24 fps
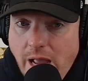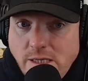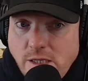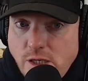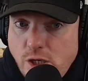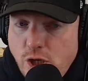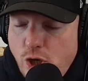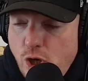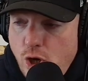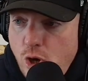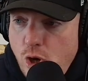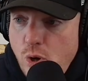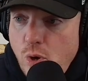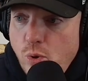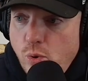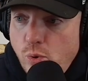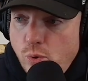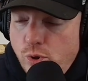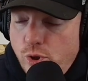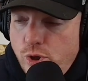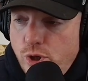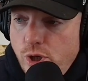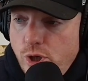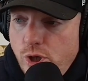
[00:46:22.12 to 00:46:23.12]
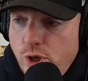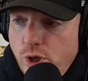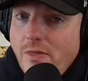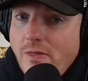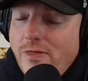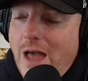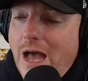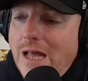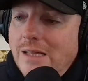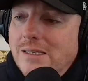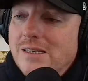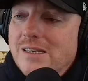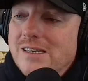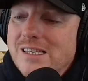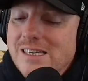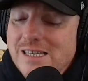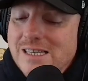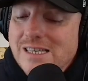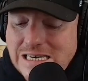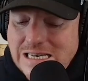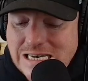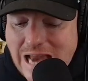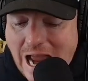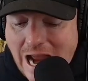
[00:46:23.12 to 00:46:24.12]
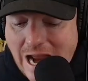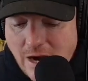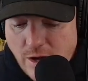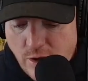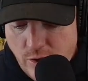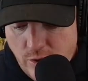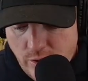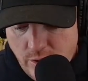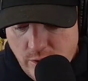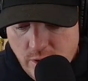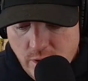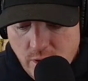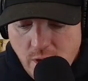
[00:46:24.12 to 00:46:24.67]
It's huge. That's standard.